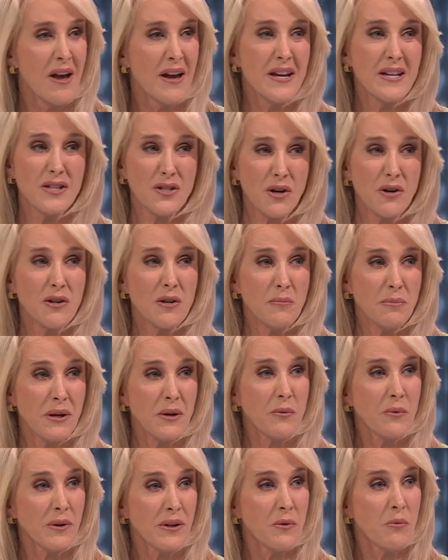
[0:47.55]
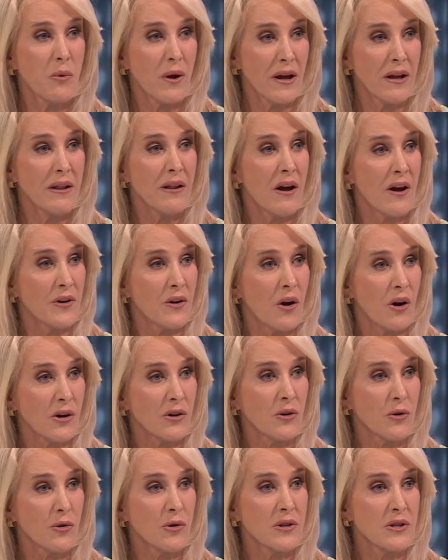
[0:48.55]
He's starting to play really well on
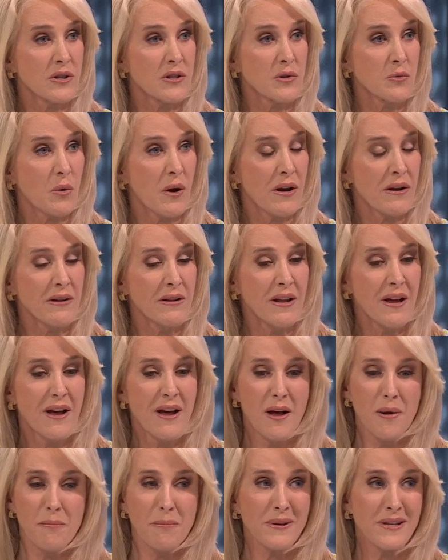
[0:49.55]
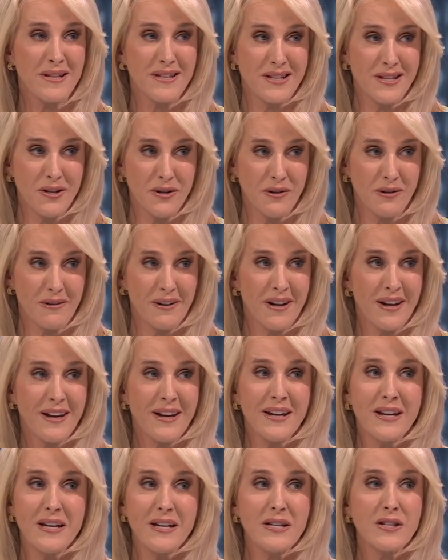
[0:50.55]
hard courts as well. But Sinner,
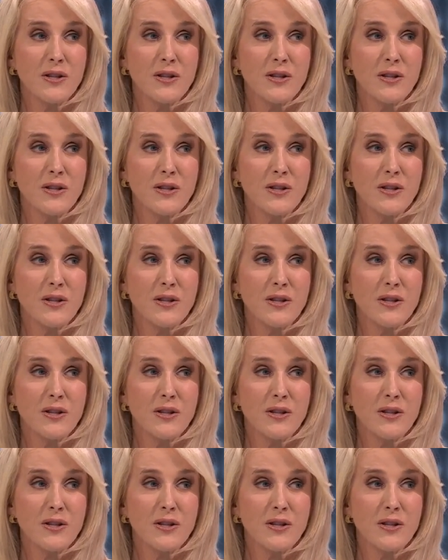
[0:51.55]
he's